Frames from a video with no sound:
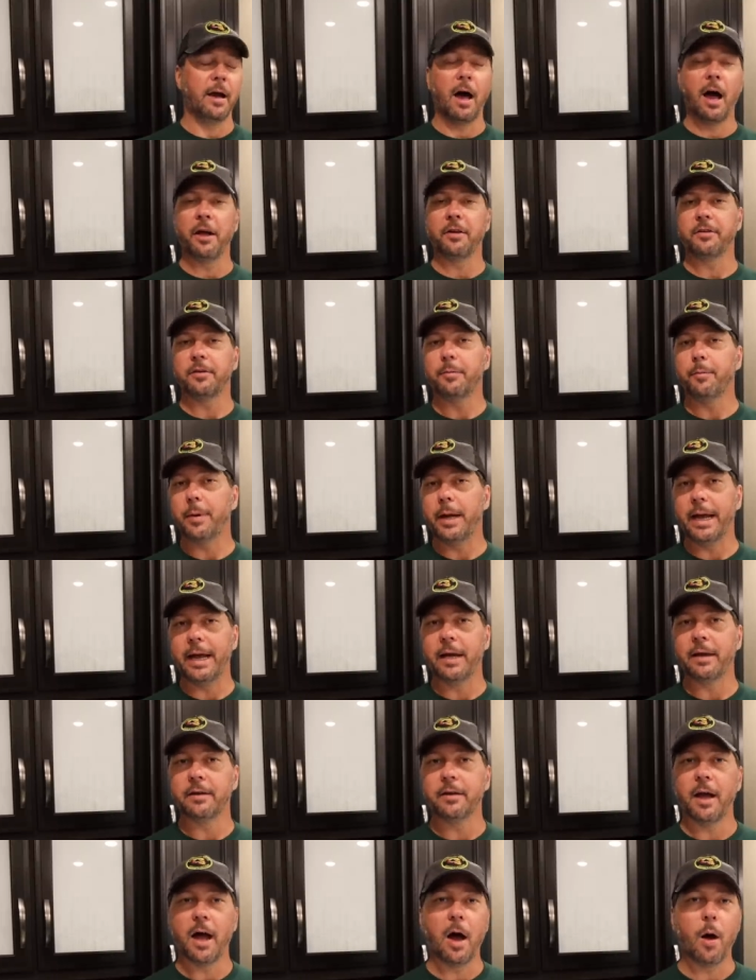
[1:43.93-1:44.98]

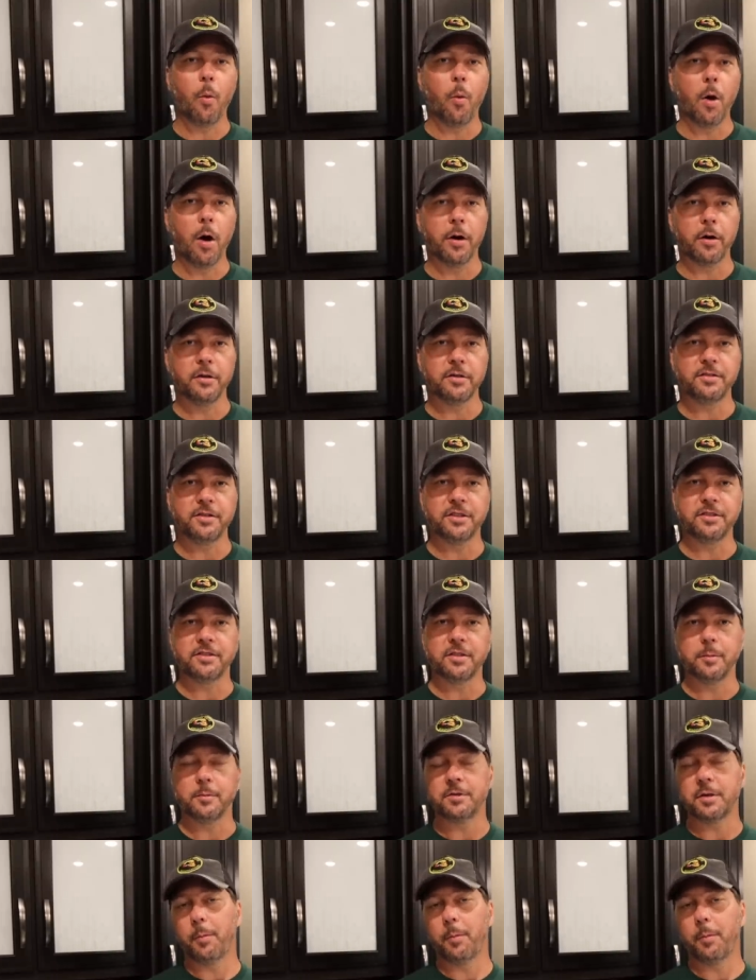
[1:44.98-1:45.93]
on-demand hot water system,